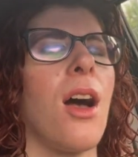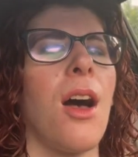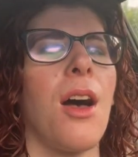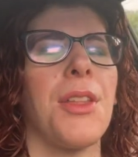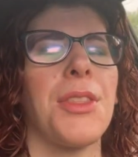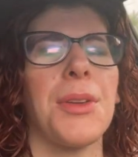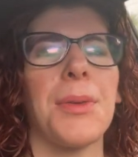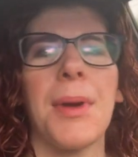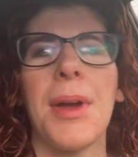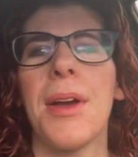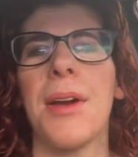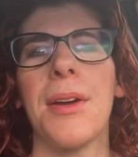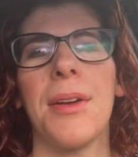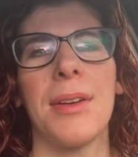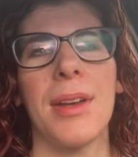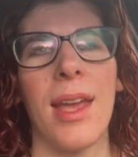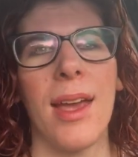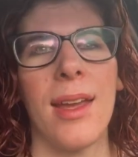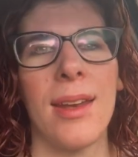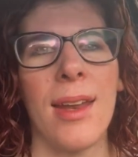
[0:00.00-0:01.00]
on the
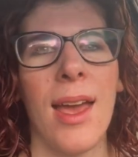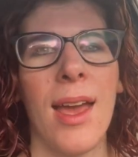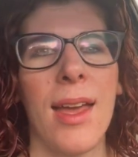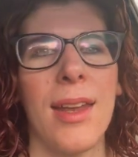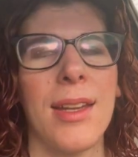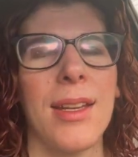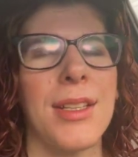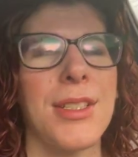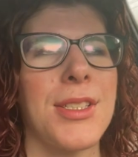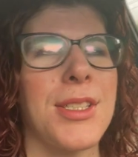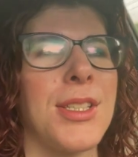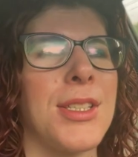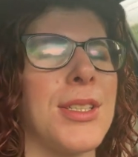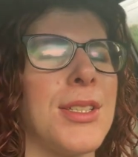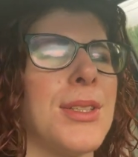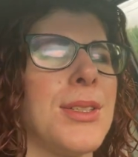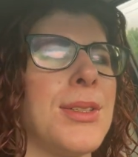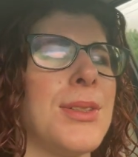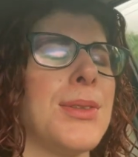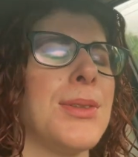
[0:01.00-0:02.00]
road and headed
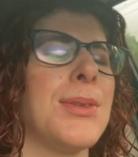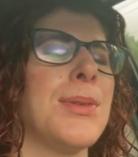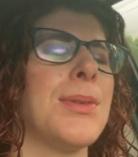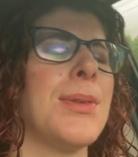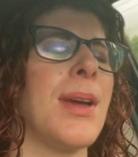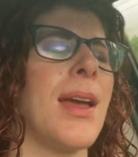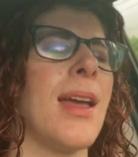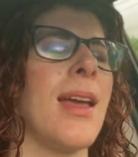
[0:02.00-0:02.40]
to